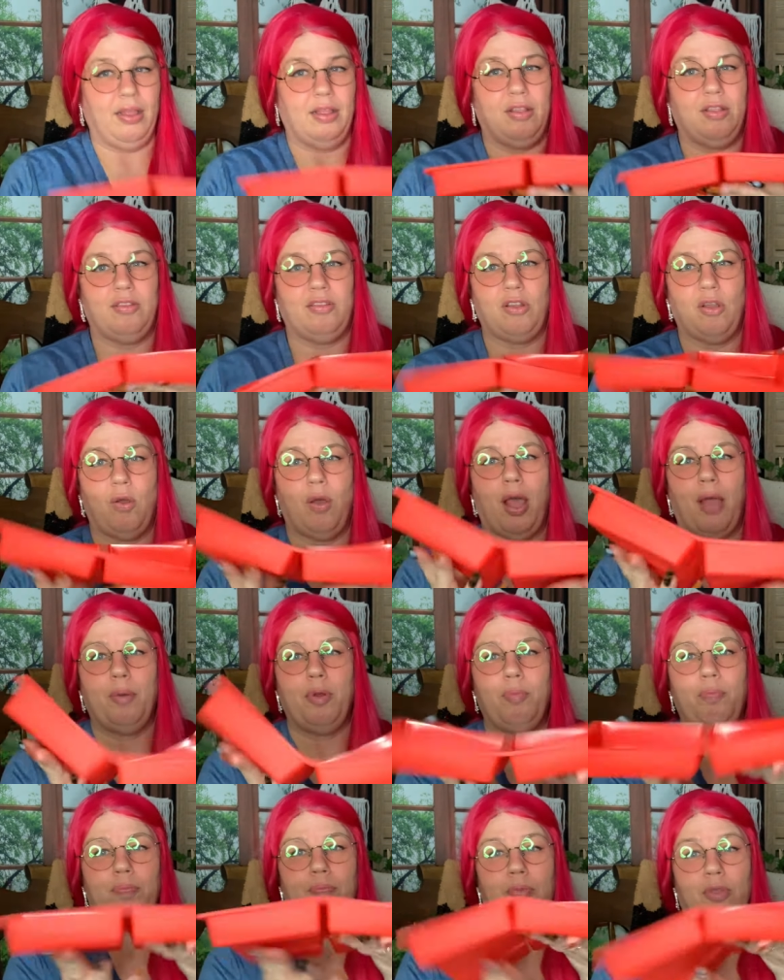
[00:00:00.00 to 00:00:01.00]
So I
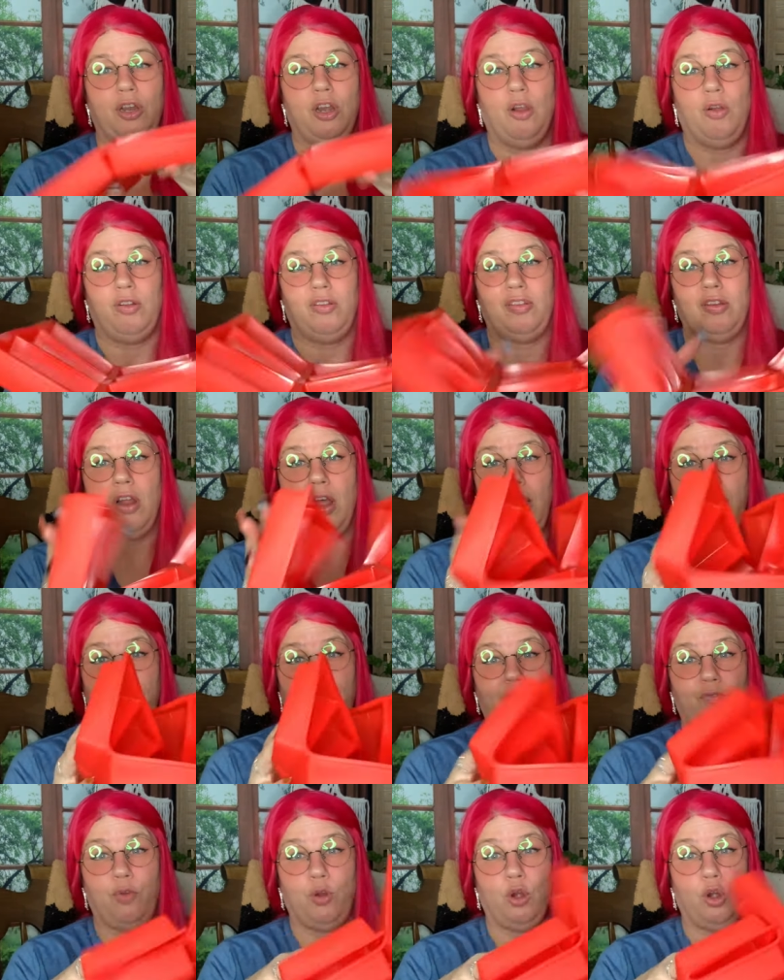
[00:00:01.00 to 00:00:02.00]
would, you know, it's not
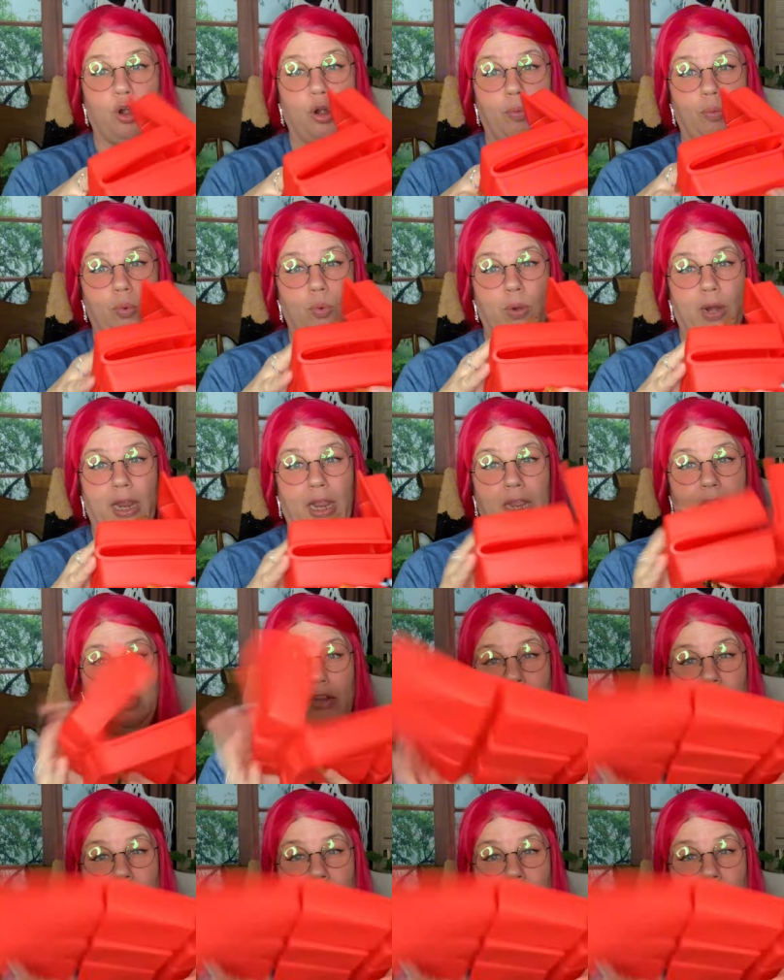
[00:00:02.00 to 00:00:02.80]
firm, right?